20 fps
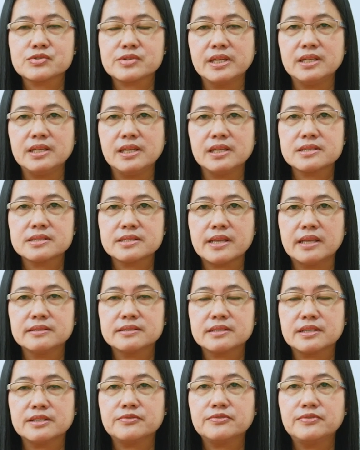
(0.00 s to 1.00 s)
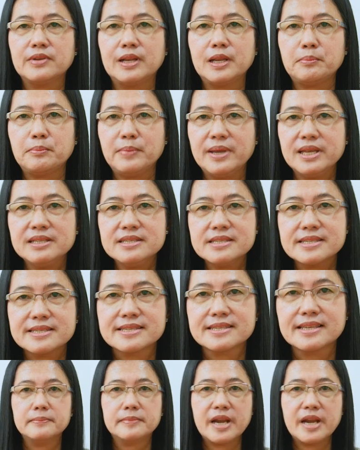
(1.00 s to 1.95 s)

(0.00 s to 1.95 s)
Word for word: Training Center Philippines.